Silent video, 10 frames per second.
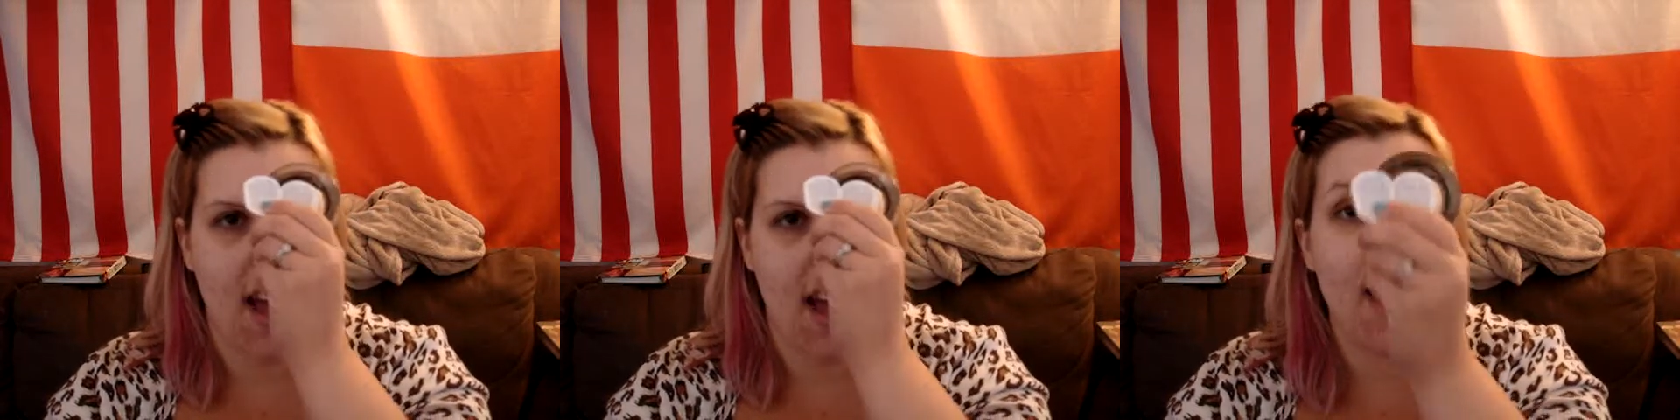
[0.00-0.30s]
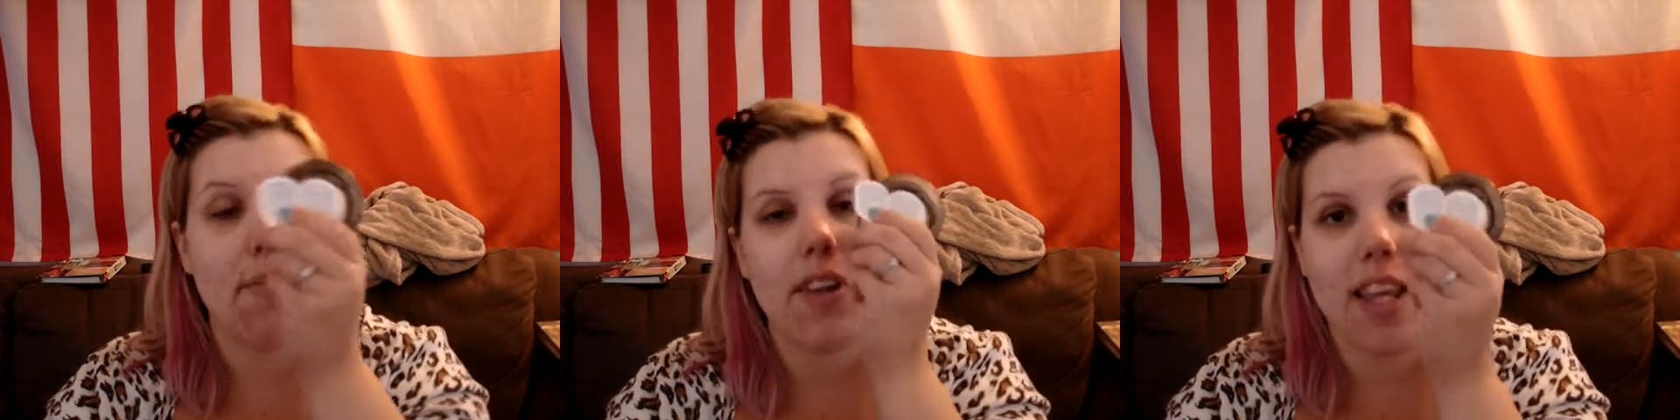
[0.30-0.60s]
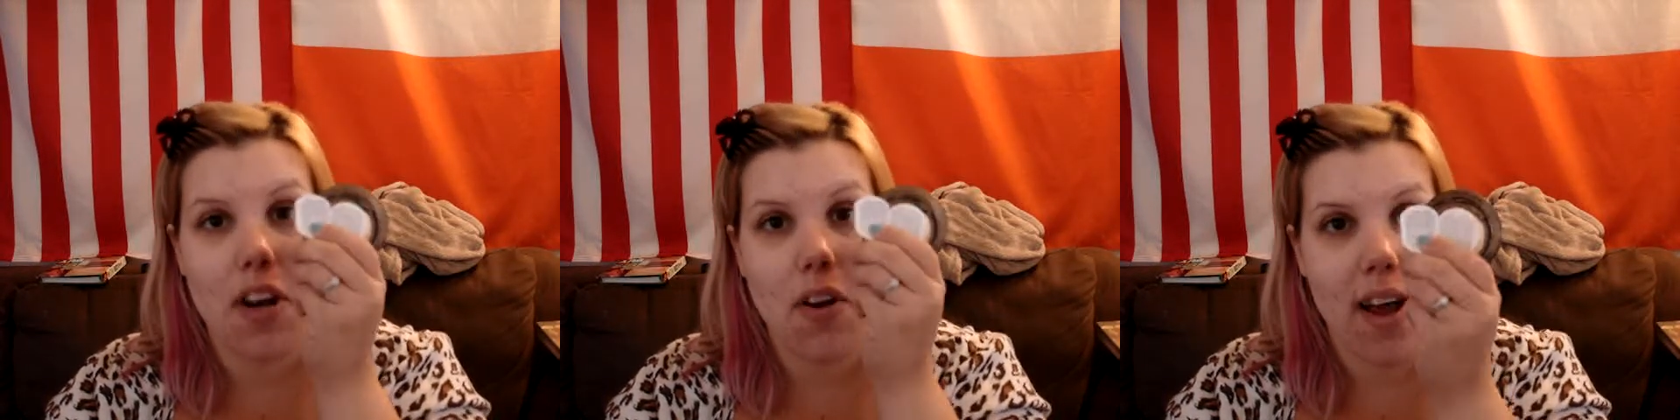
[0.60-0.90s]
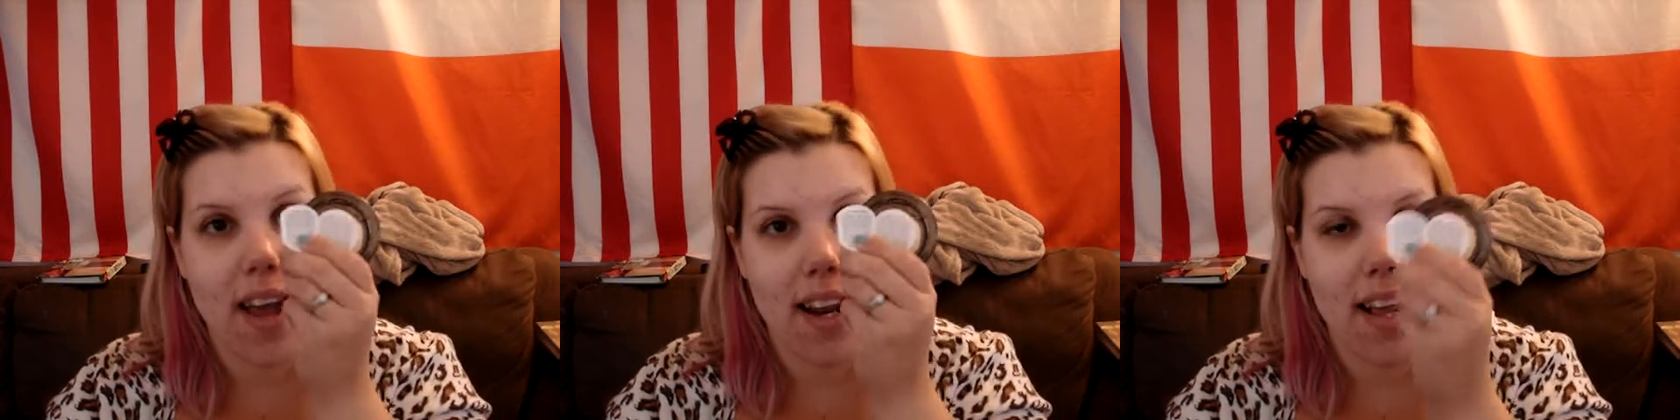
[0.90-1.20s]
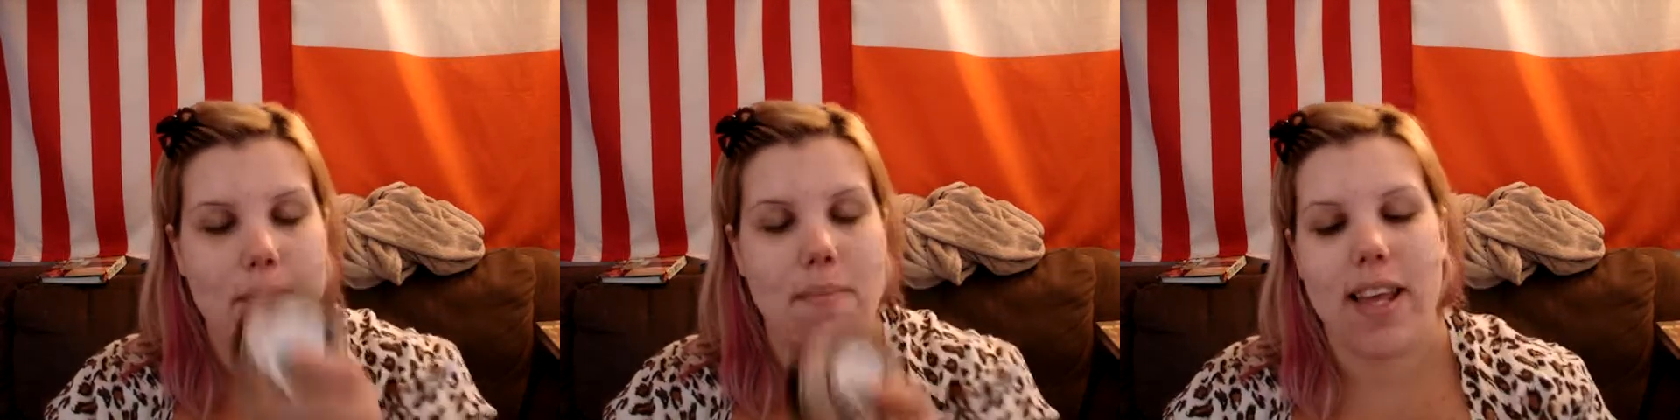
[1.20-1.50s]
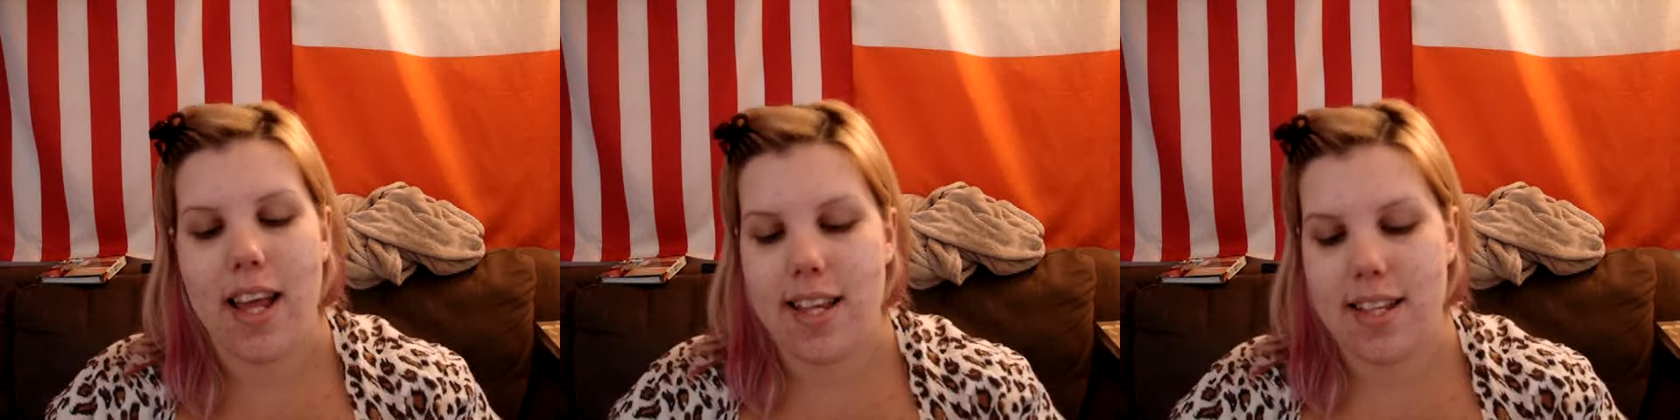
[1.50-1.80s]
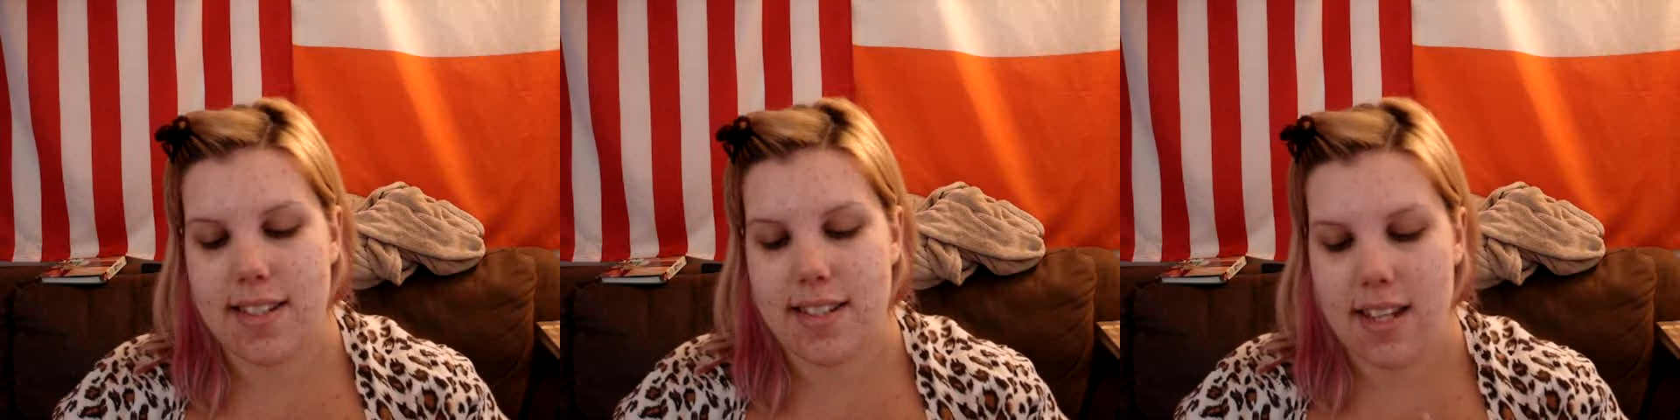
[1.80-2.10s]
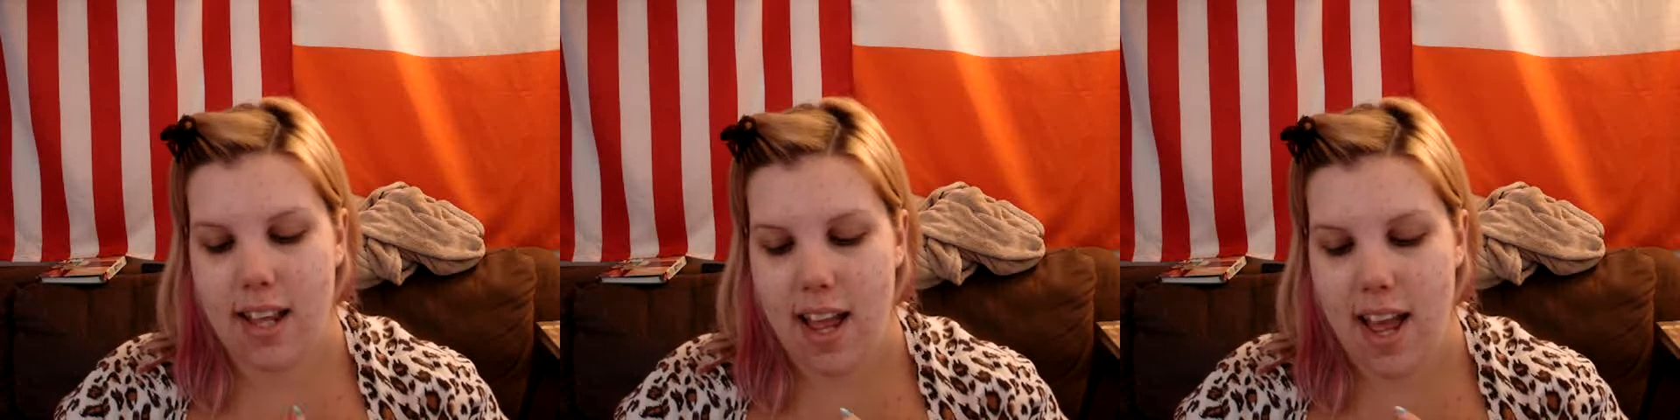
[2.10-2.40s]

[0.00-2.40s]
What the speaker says: I'm really annoyed because